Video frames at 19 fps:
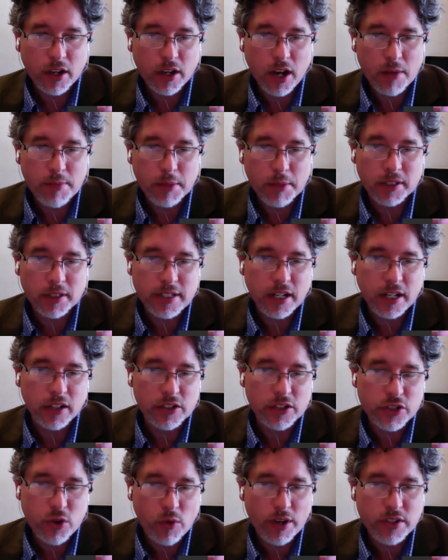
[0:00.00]
people to tell the
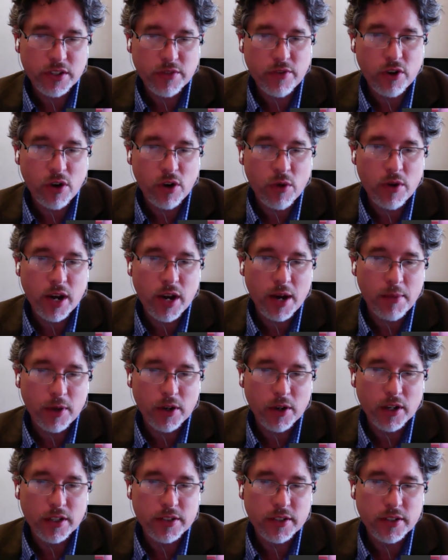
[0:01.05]
stories of their own
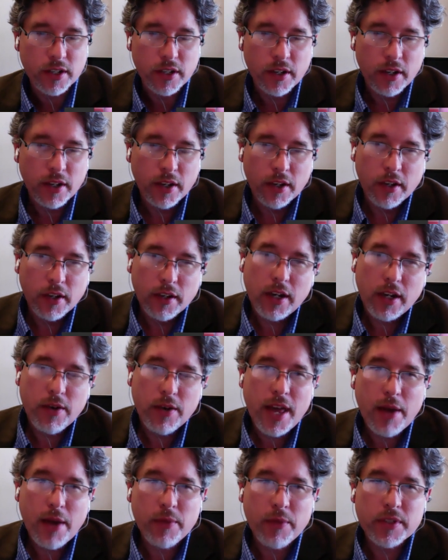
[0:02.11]
neighborhoods,
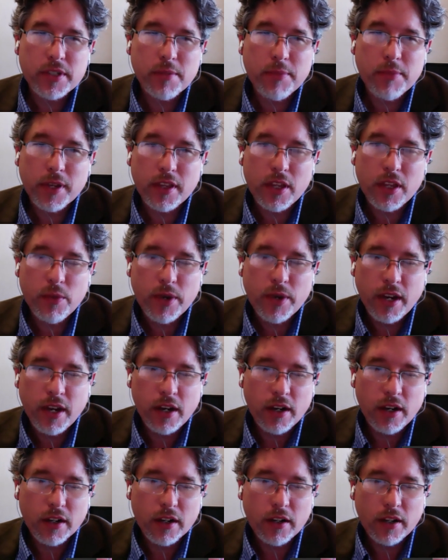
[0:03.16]
and that was something that you
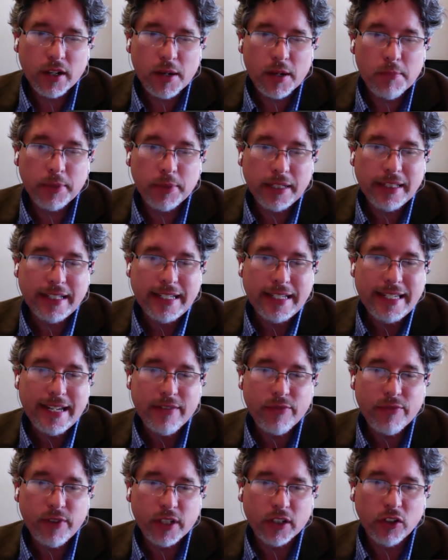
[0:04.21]
got a completely
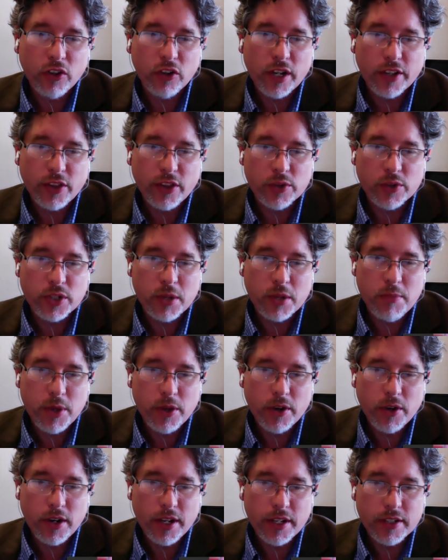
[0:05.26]
different look at those
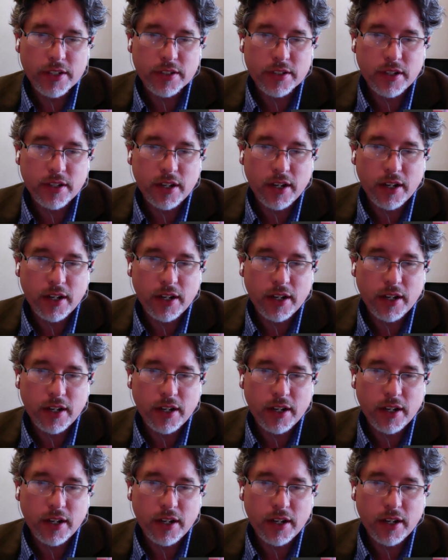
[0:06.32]
communities,